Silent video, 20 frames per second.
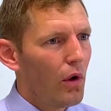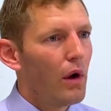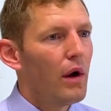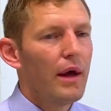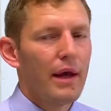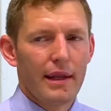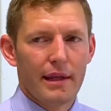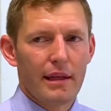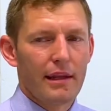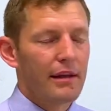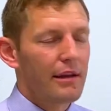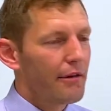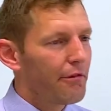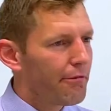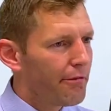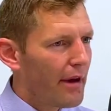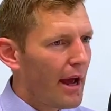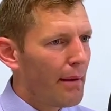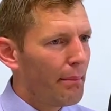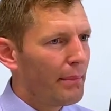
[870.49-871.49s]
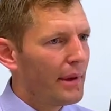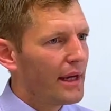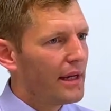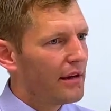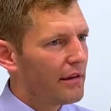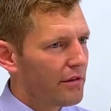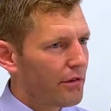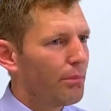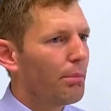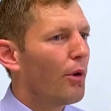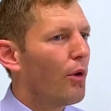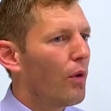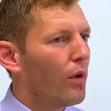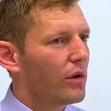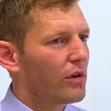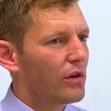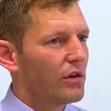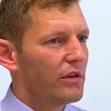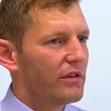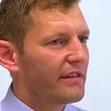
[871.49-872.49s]
the family, the
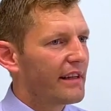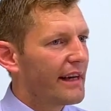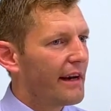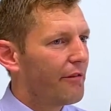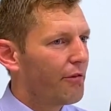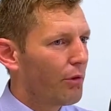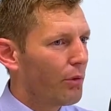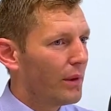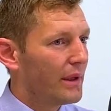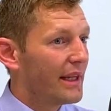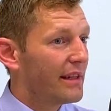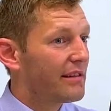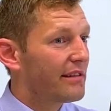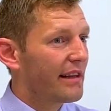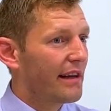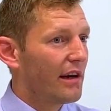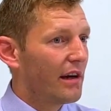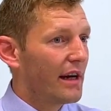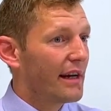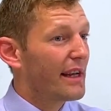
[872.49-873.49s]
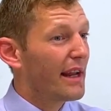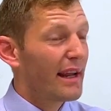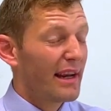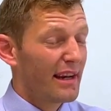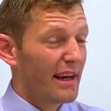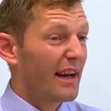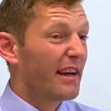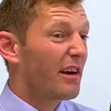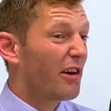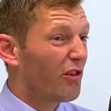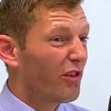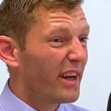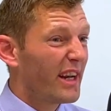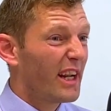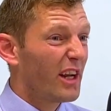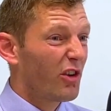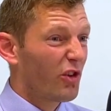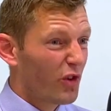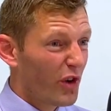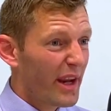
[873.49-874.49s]
supporters and everyone that's there, and
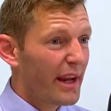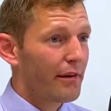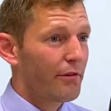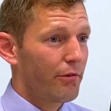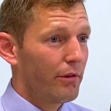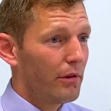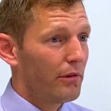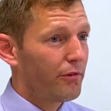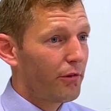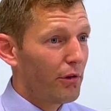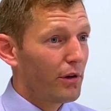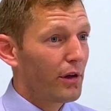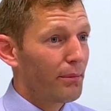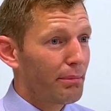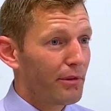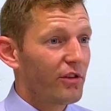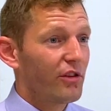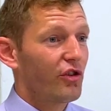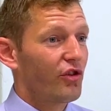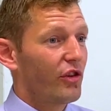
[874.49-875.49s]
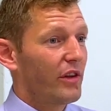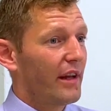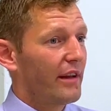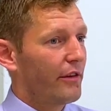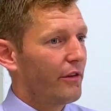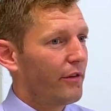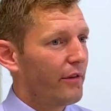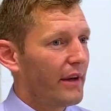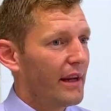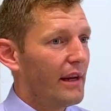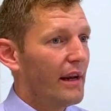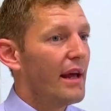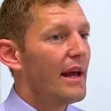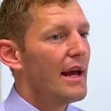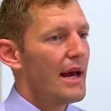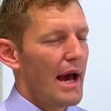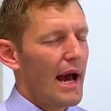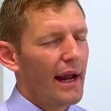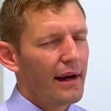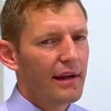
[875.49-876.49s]
they're really grateful for the position that they're
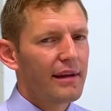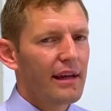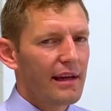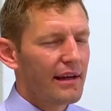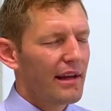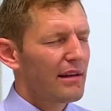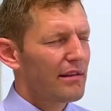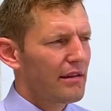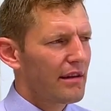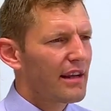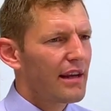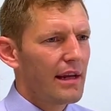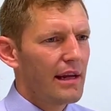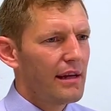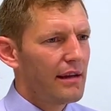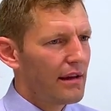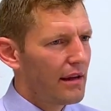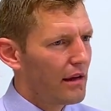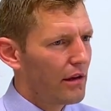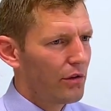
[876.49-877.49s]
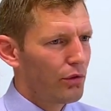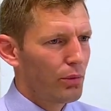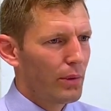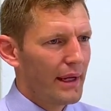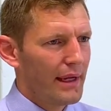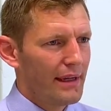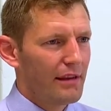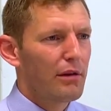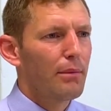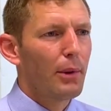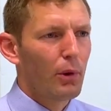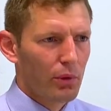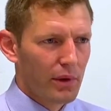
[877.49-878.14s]
in, and I think that's a key thing as well.